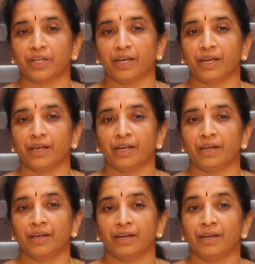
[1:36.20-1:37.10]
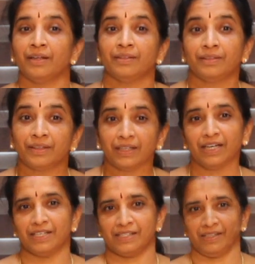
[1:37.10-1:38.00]
the
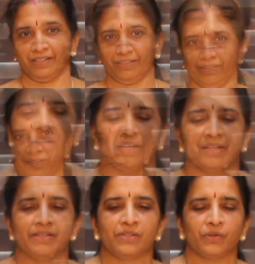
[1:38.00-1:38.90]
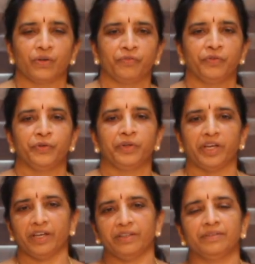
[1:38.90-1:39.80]
3rd lesson. Yes, so if you
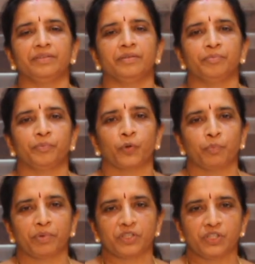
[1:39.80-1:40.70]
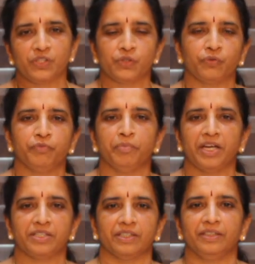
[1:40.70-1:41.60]
take properties of
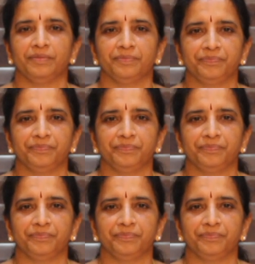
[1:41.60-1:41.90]
matter